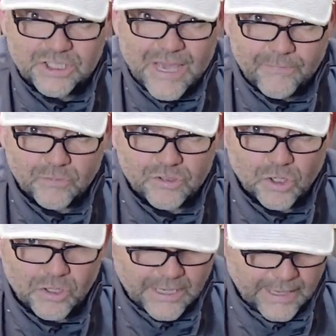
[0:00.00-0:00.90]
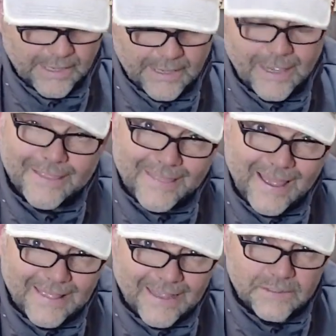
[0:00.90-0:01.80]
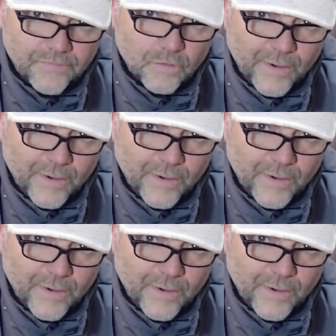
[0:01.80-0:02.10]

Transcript: the chamfer on the side here, that allows for the